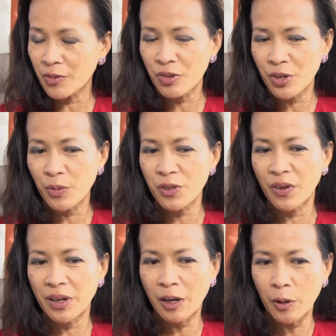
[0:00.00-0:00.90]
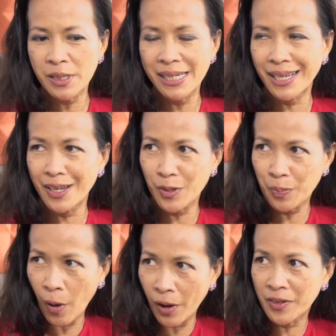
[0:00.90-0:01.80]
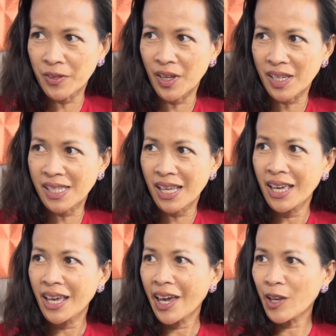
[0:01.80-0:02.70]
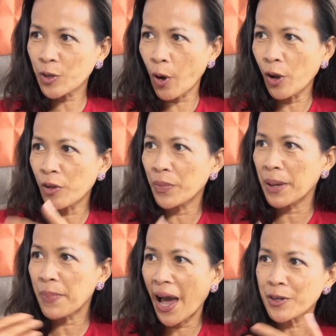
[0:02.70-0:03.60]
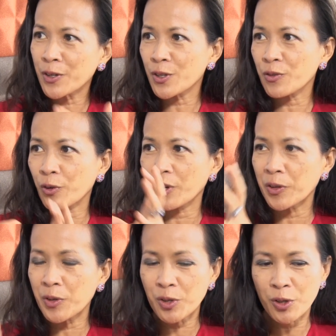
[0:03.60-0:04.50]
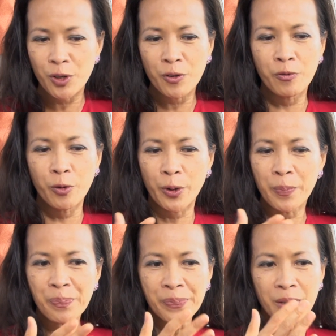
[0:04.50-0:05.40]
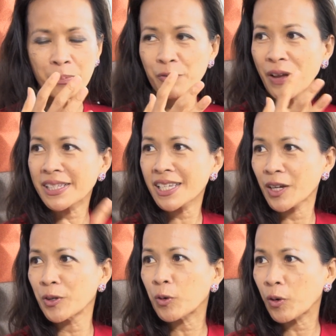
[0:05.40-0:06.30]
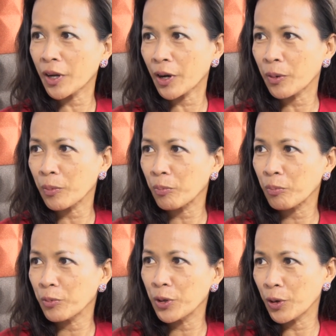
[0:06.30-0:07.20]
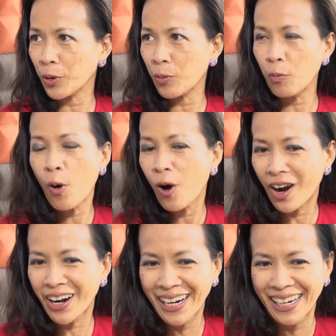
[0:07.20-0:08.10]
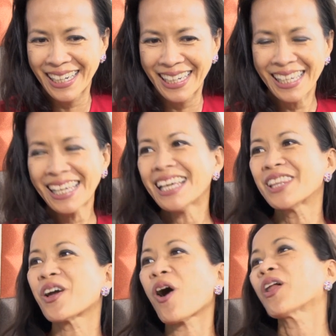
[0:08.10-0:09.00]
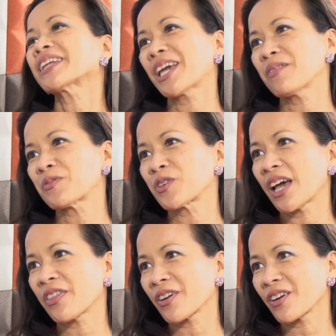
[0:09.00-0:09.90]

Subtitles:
literature was very closely tied to politics. And so all of my passions for literature, for preventing a nuclear war, they all came together.